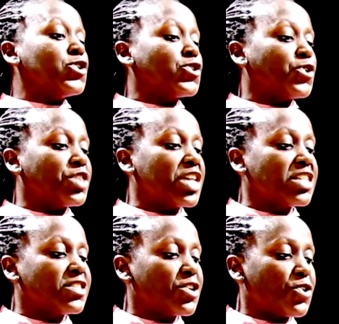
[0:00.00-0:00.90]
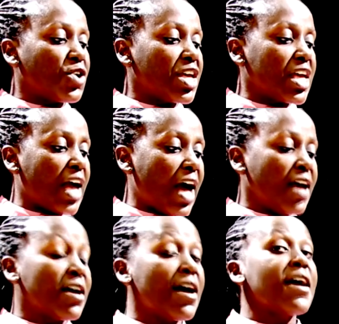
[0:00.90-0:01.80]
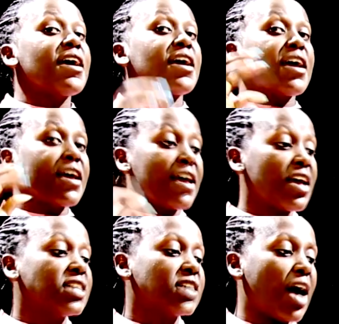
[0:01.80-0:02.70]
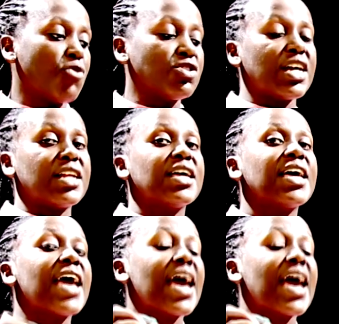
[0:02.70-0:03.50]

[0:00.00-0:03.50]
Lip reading: So this zero here is counted